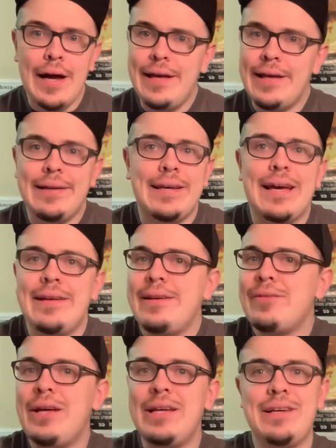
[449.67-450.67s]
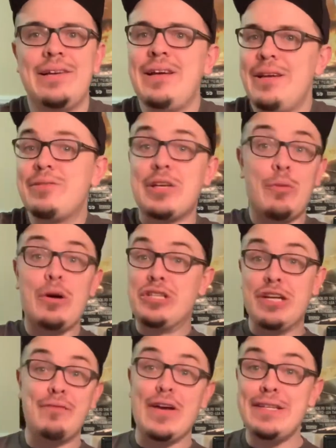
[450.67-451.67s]
again, it it was like
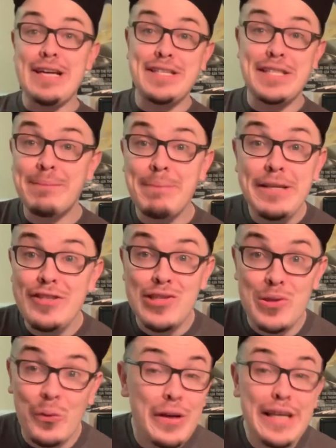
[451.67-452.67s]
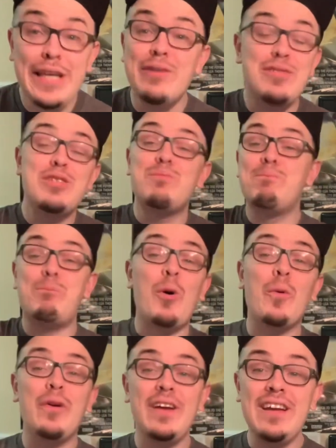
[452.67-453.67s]
watching Fantastic Beasts 3. It was just
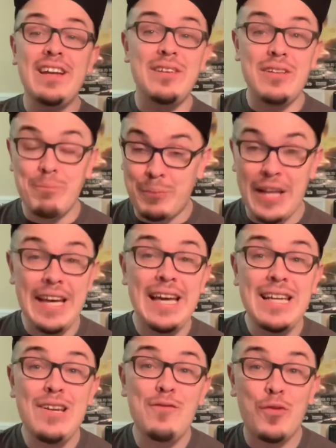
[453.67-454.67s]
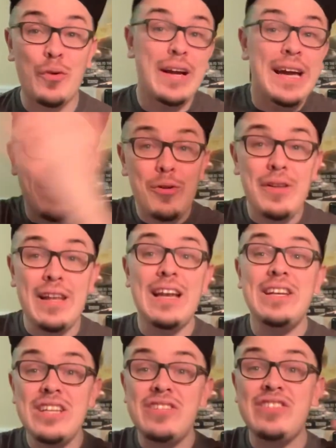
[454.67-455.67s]
boring and bland and forgettable, and I
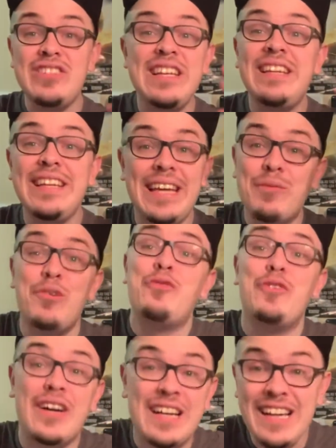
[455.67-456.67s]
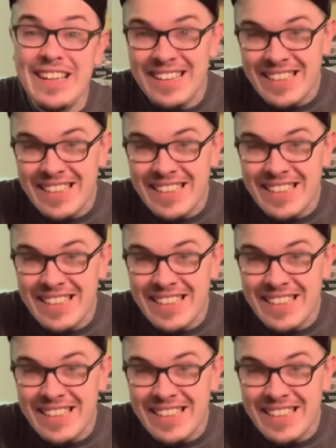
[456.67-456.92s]
just didn't give a fuck.